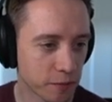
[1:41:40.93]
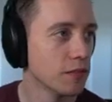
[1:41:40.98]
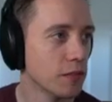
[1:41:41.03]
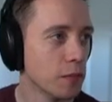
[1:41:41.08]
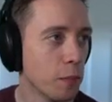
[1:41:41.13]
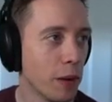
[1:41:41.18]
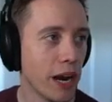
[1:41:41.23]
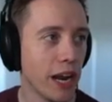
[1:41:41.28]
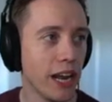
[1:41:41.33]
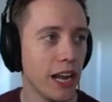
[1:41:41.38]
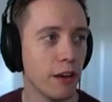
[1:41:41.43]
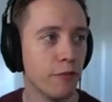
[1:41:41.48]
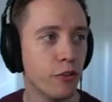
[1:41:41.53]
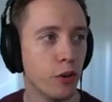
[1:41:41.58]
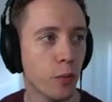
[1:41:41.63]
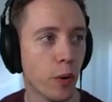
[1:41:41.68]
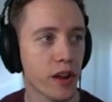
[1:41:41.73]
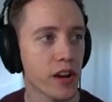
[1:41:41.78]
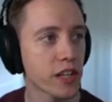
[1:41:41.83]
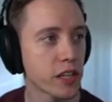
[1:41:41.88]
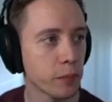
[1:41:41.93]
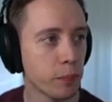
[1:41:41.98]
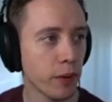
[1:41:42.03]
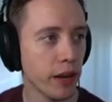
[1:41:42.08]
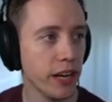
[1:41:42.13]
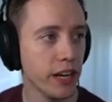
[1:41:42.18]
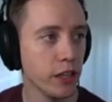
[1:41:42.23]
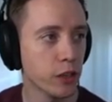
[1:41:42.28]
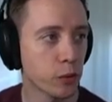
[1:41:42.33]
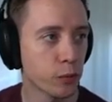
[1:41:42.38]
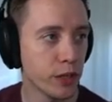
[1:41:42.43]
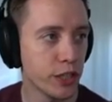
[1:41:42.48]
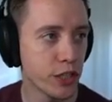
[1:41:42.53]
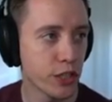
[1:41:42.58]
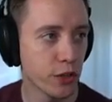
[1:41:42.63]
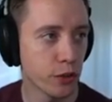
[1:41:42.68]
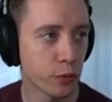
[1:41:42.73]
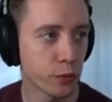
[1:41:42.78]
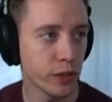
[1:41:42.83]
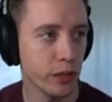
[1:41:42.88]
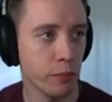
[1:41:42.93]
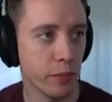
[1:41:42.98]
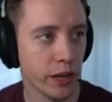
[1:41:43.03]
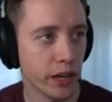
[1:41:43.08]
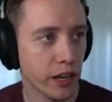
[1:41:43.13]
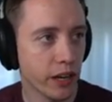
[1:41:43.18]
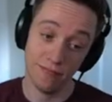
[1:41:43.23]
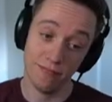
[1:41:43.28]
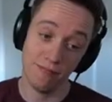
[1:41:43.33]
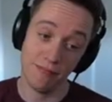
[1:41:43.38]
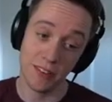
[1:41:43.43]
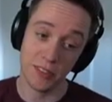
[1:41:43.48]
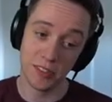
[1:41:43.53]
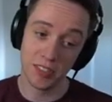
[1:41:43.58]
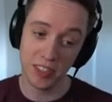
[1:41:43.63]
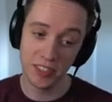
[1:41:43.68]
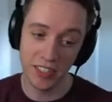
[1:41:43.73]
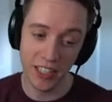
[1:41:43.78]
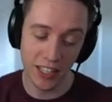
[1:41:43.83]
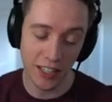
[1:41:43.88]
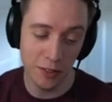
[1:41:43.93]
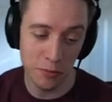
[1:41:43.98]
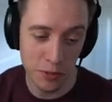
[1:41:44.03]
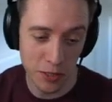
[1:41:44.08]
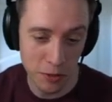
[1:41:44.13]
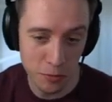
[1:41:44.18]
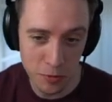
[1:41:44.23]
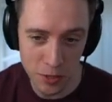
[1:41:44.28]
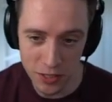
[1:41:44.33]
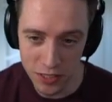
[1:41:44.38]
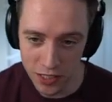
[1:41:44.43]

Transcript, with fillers: But hey, if you wanted to play the original remake, this is exactly what you want.